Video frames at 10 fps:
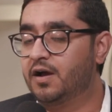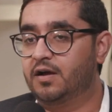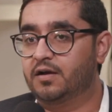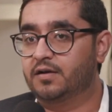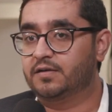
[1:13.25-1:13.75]

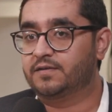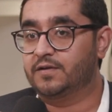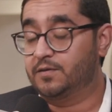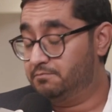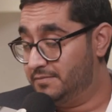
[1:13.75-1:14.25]

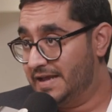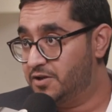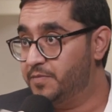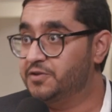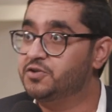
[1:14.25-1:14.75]
So like
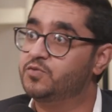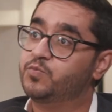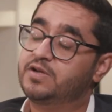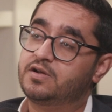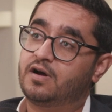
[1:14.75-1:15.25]
you mentioned,
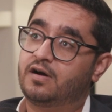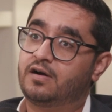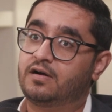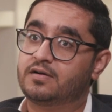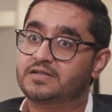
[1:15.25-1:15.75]
we
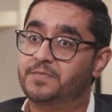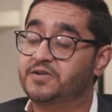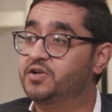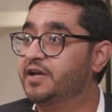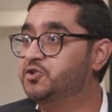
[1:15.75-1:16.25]
are a
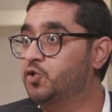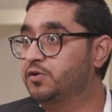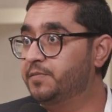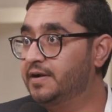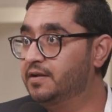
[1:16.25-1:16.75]
specialized
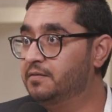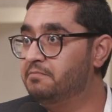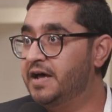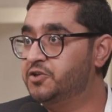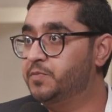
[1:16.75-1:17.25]
short-term rental
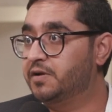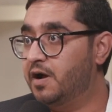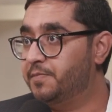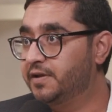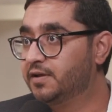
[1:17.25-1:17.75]
management
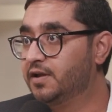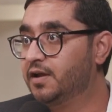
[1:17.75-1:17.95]
company,